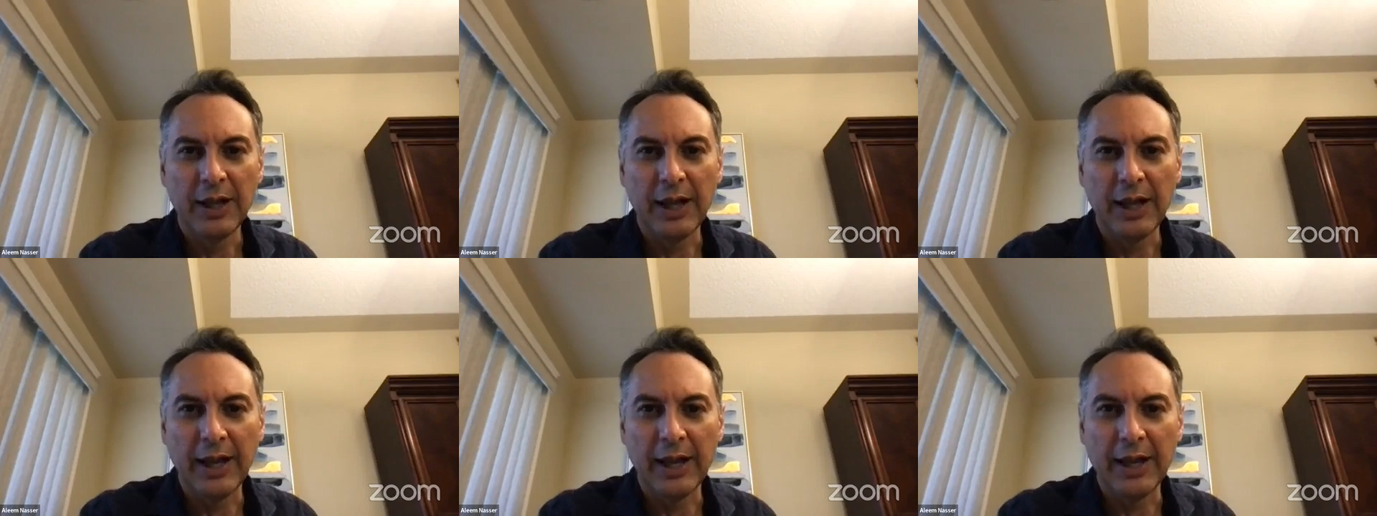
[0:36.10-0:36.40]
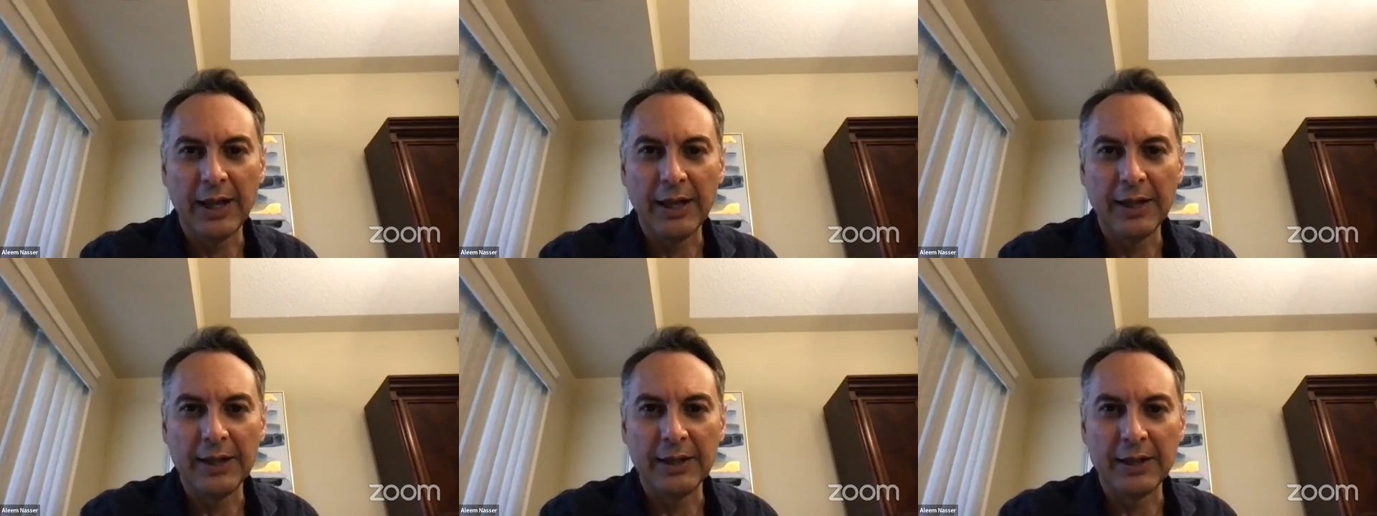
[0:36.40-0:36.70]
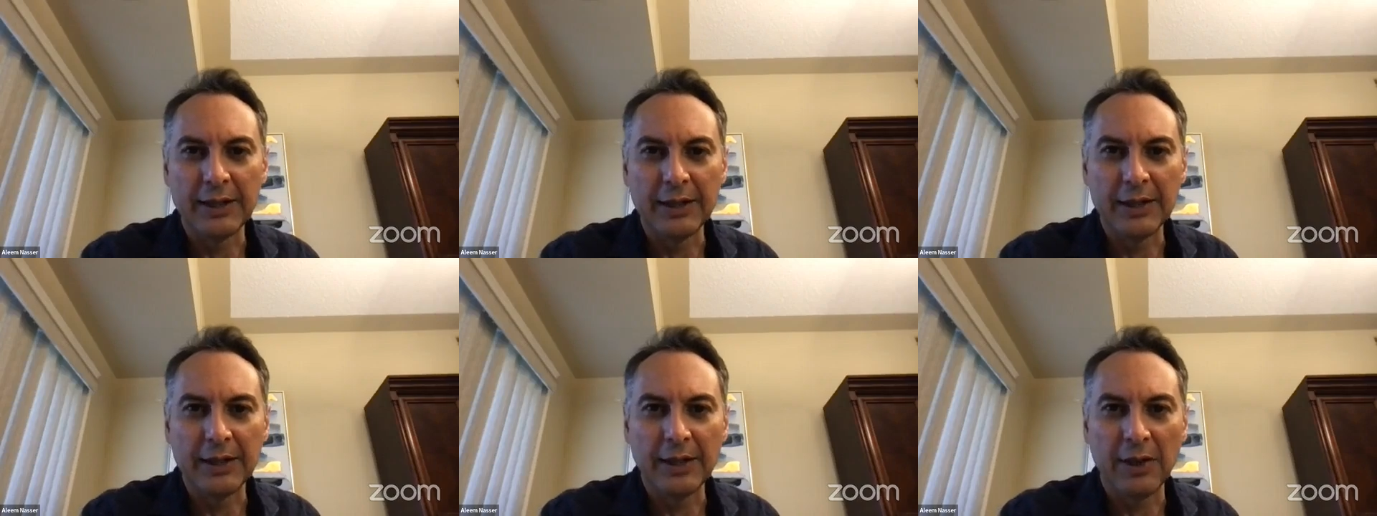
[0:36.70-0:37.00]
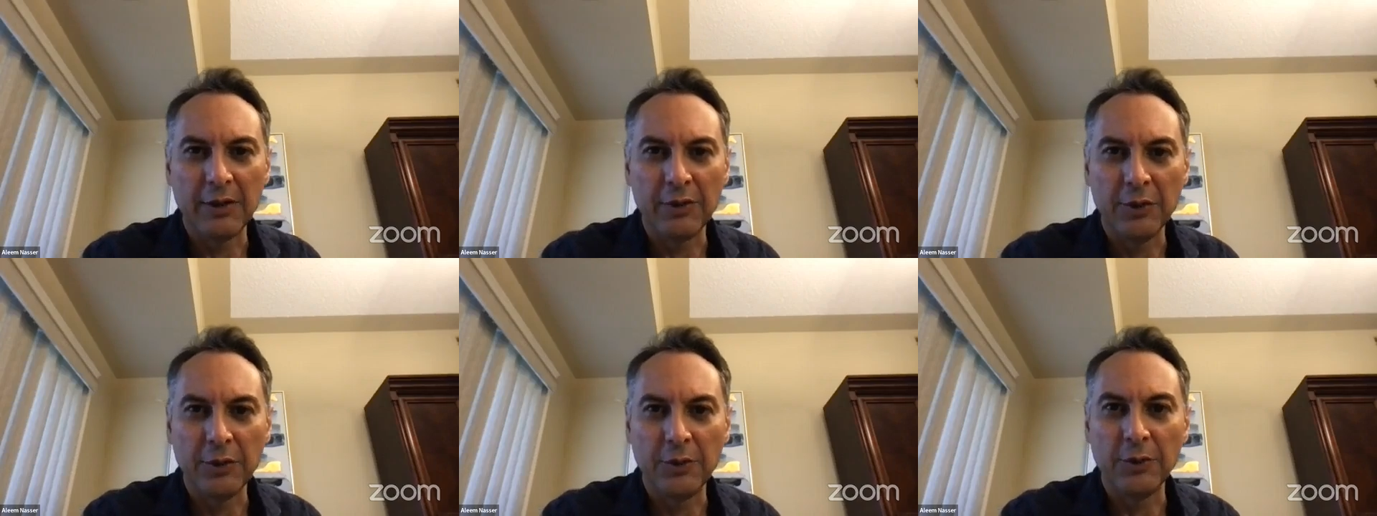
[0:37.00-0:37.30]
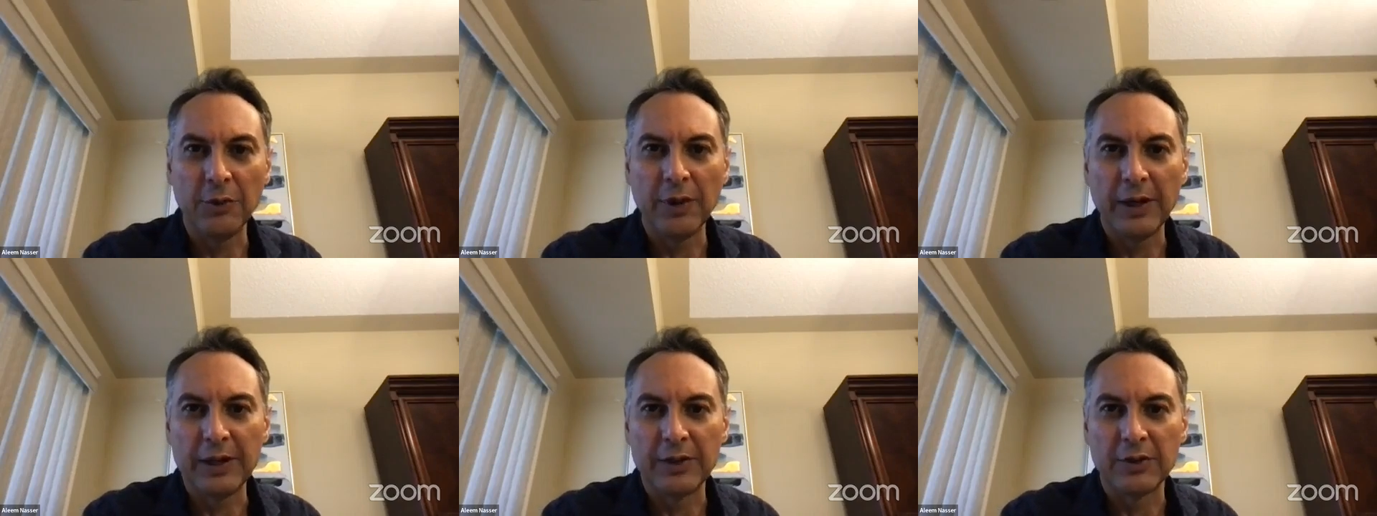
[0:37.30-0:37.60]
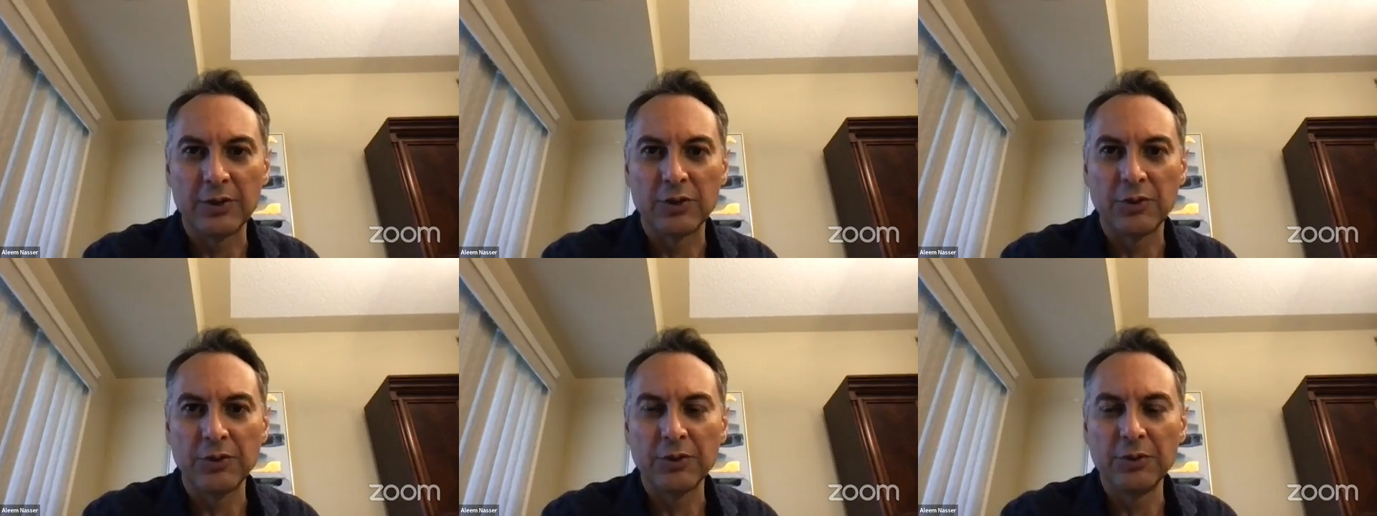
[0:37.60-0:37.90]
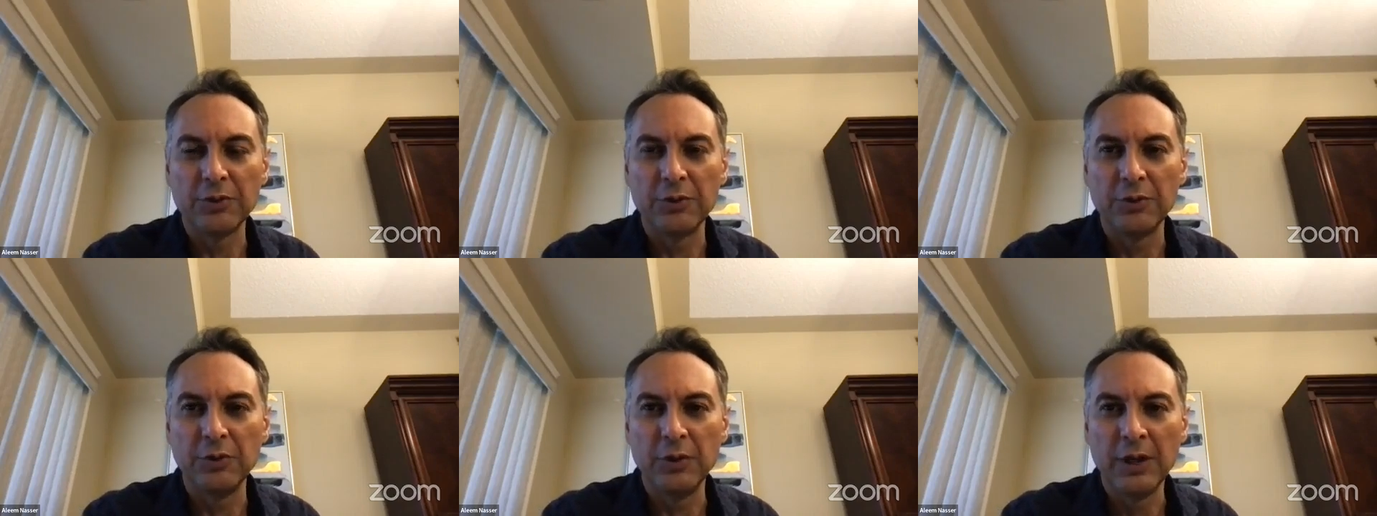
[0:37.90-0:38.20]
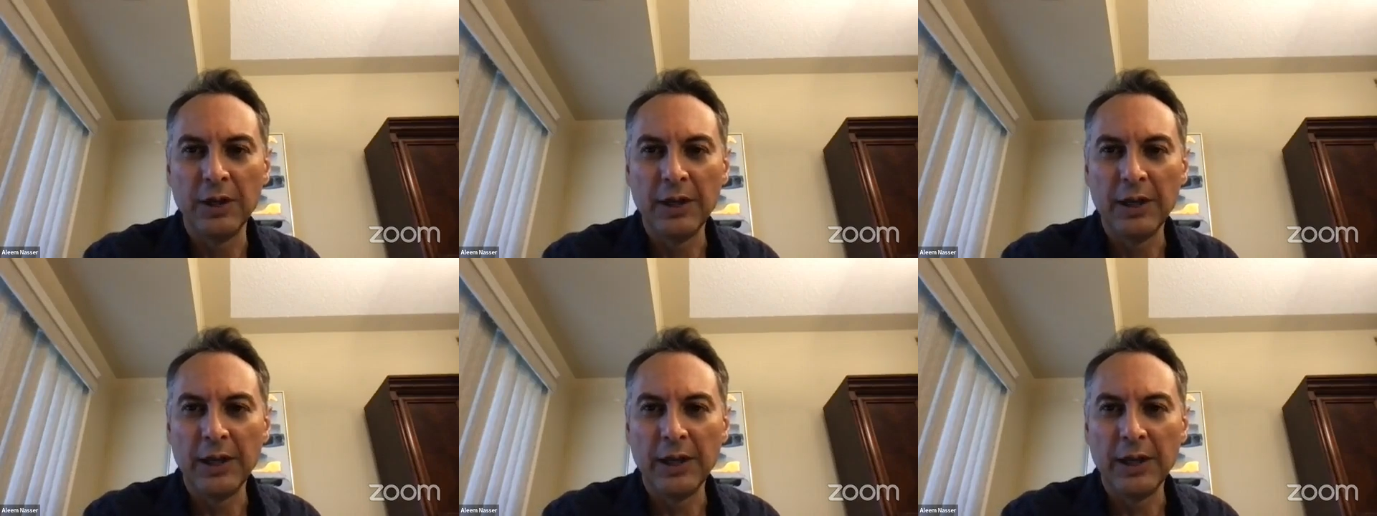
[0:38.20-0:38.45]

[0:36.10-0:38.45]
And although it's true,